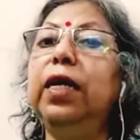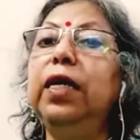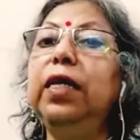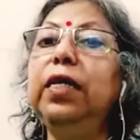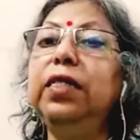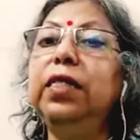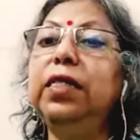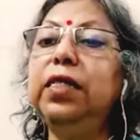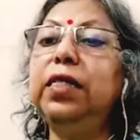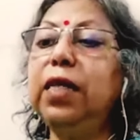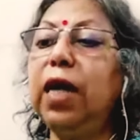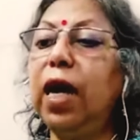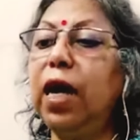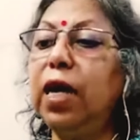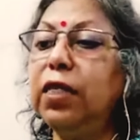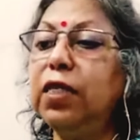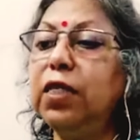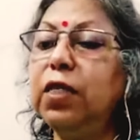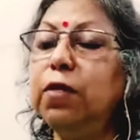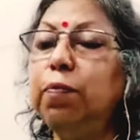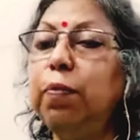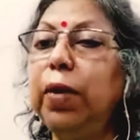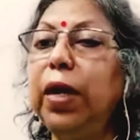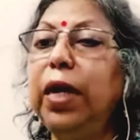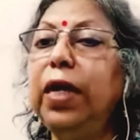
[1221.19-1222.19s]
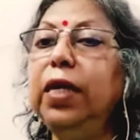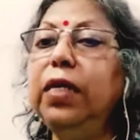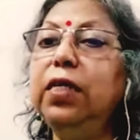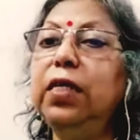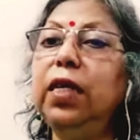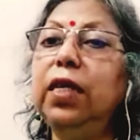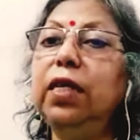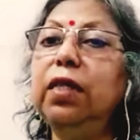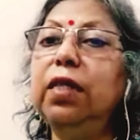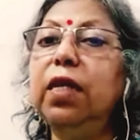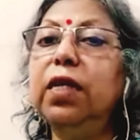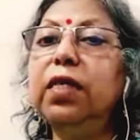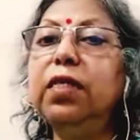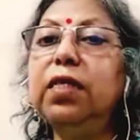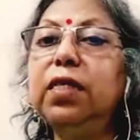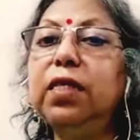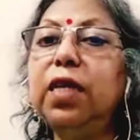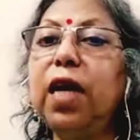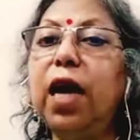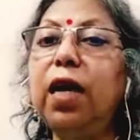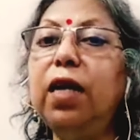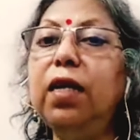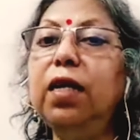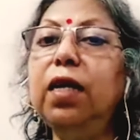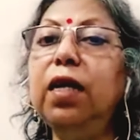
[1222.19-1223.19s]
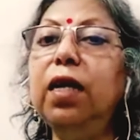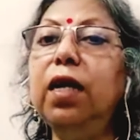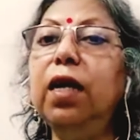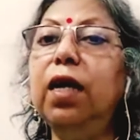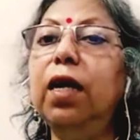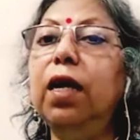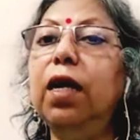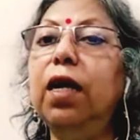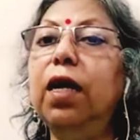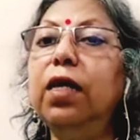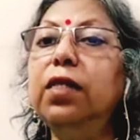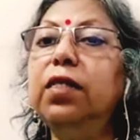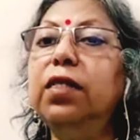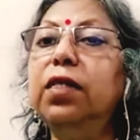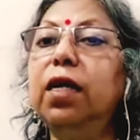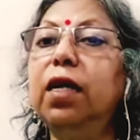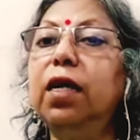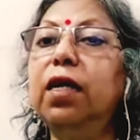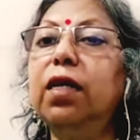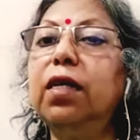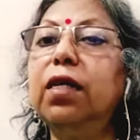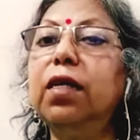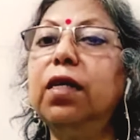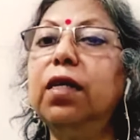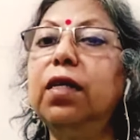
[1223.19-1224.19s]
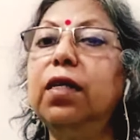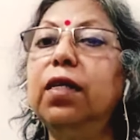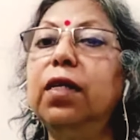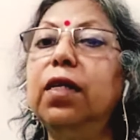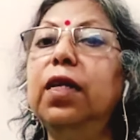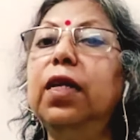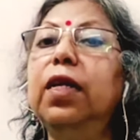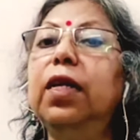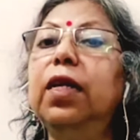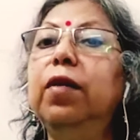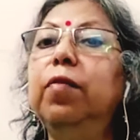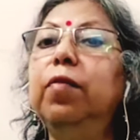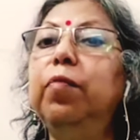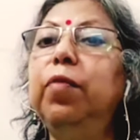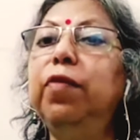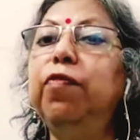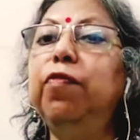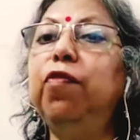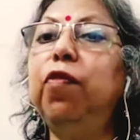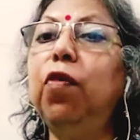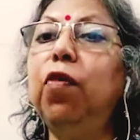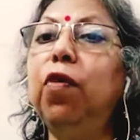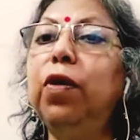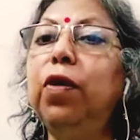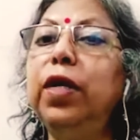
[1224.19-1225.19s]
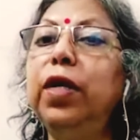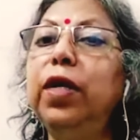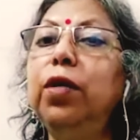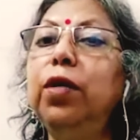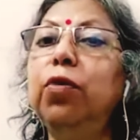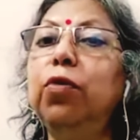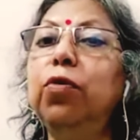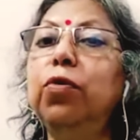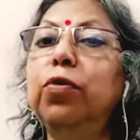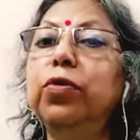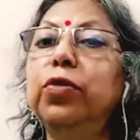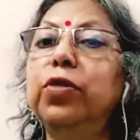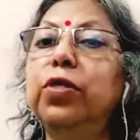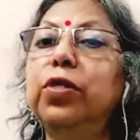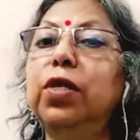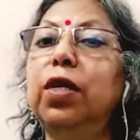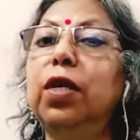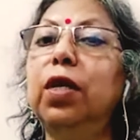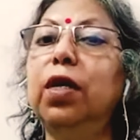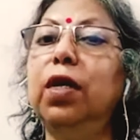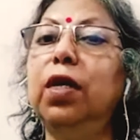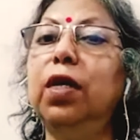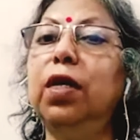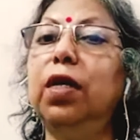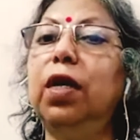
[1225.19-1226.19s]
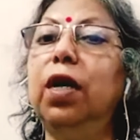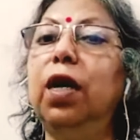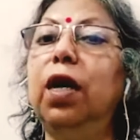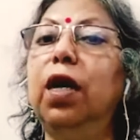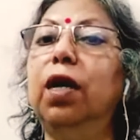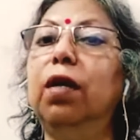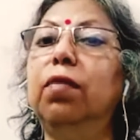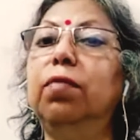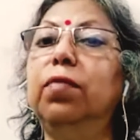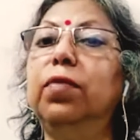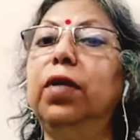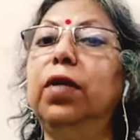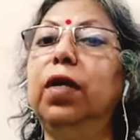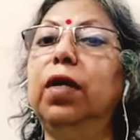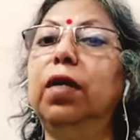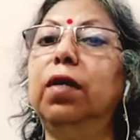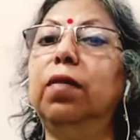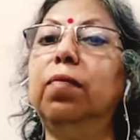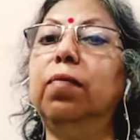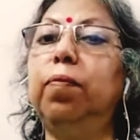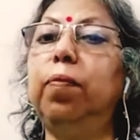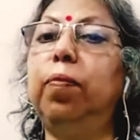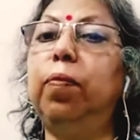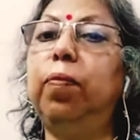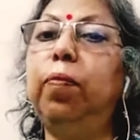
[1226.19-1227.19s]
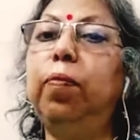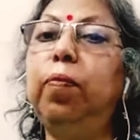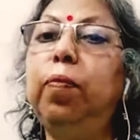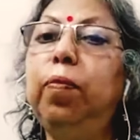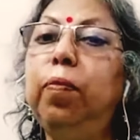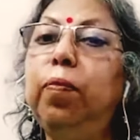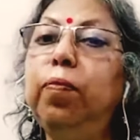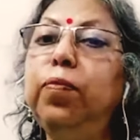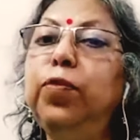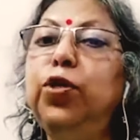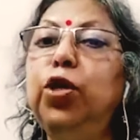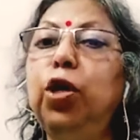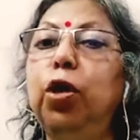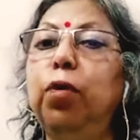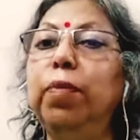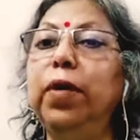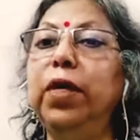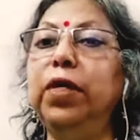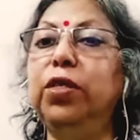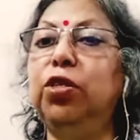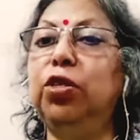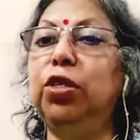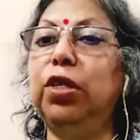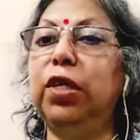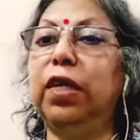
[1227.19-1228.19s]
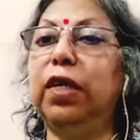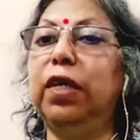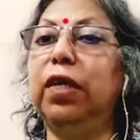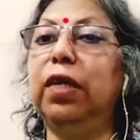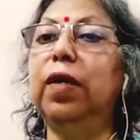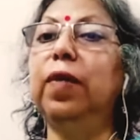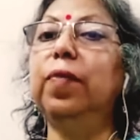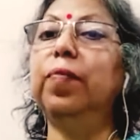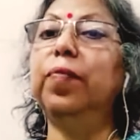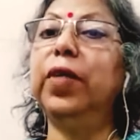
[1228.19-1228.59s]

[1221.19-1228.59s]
He starts painting the sun, a circle, before he knows the geometry.